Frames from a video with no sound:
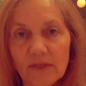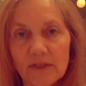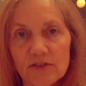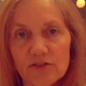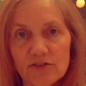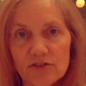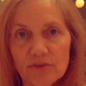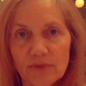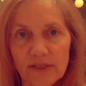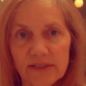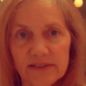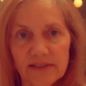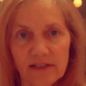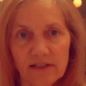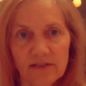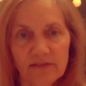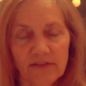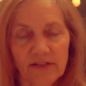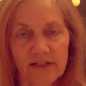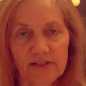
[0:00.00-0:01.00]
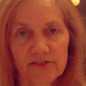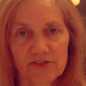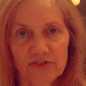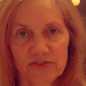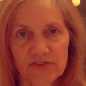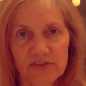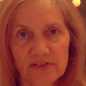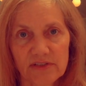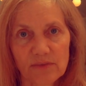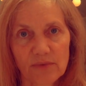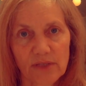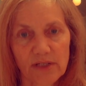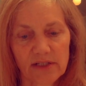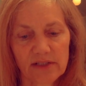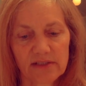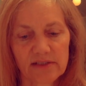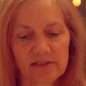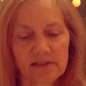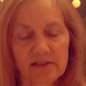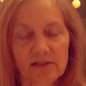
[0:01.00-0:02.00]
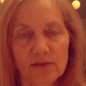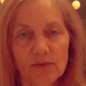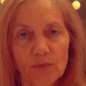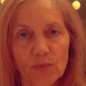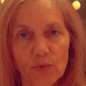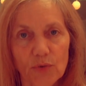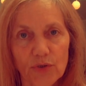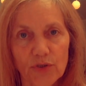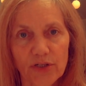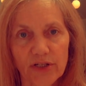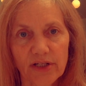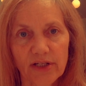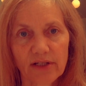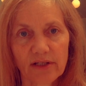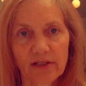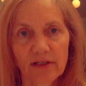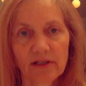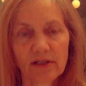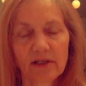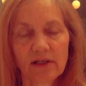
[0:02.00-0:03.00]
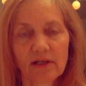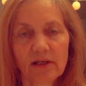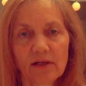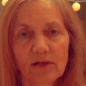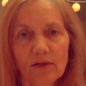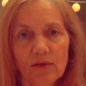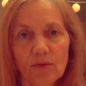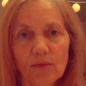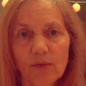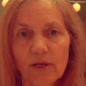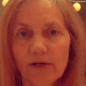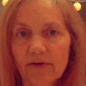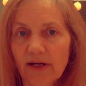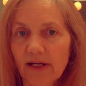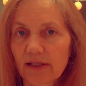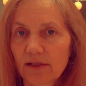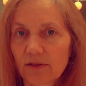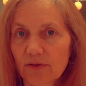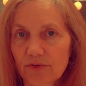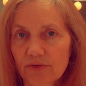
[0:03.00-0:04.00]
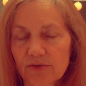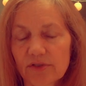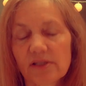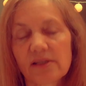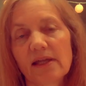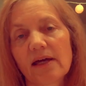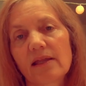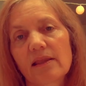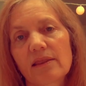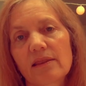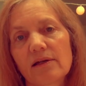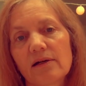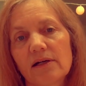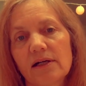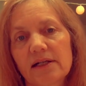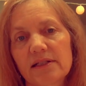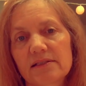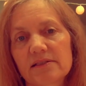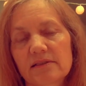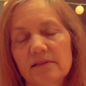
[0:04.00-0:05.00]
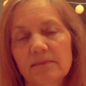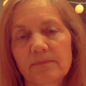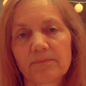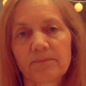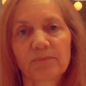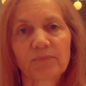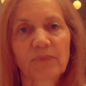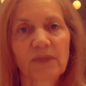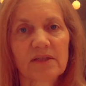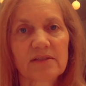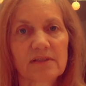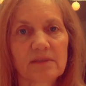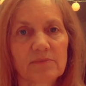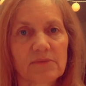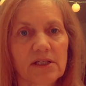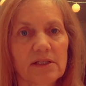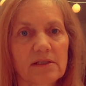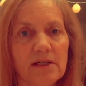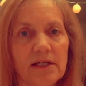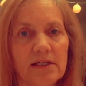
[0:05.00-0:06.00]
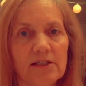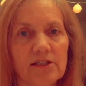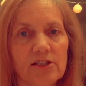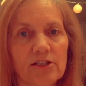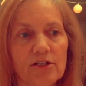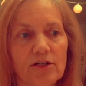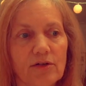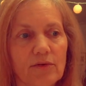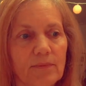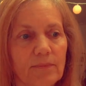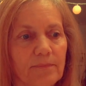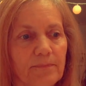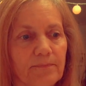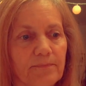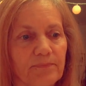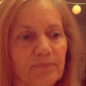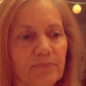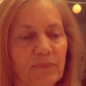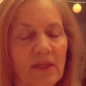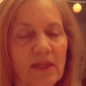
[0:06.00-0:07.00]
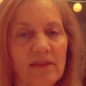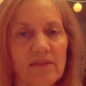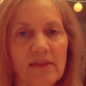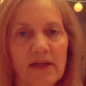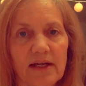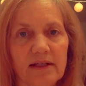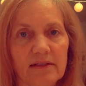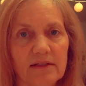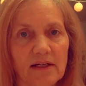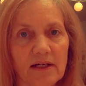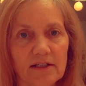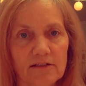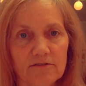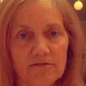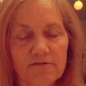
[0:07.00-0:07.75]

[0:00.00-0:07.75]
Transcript: to identify and just see what it is in the wording where I learned that thought. Something like, that kind